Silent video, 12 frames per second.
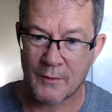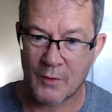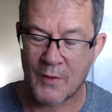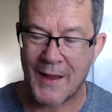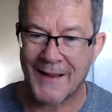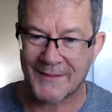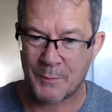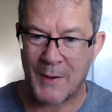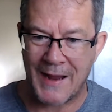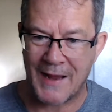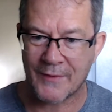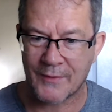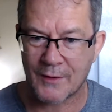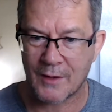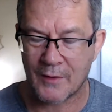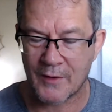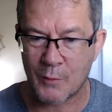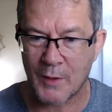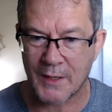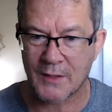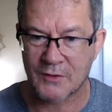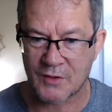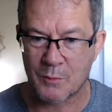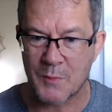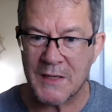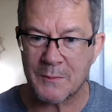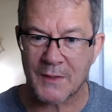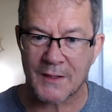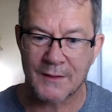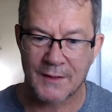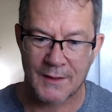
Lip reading: that path are they willing to meet me?